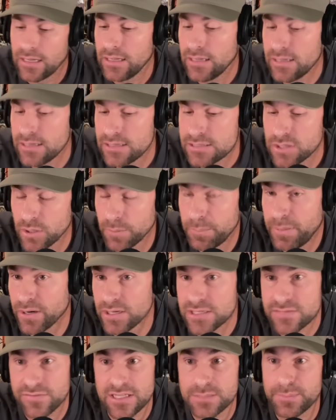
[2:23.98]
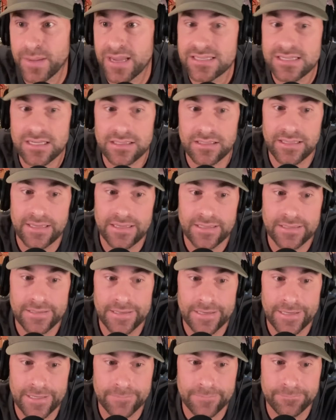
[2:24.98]
So appearance fees basically,
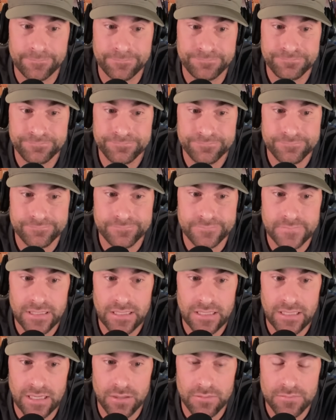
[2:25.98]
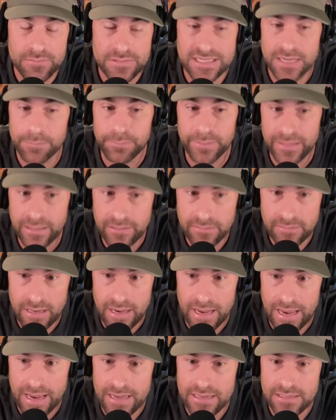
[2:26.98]
simply
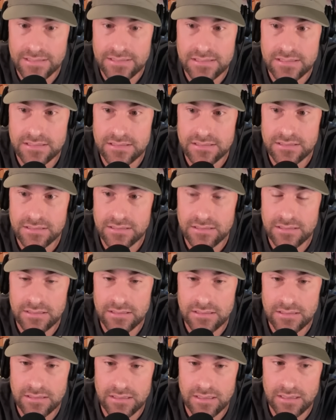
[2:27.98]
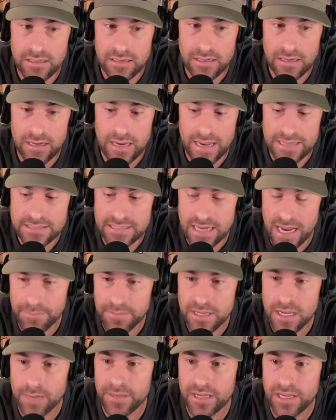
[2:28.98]
as
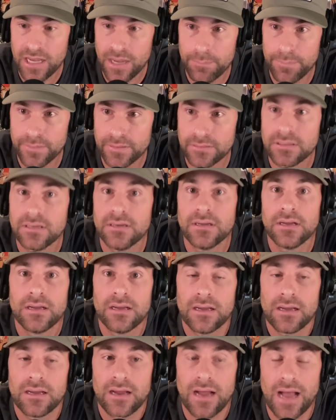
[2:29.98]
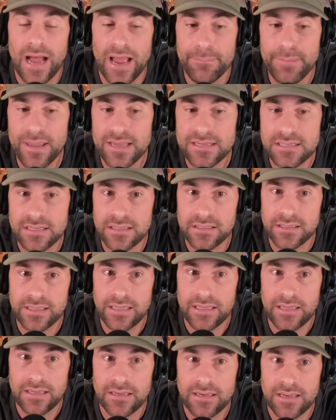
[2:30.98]
I'm coming up, I
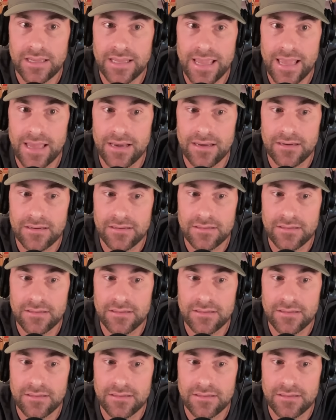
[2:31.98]
basically get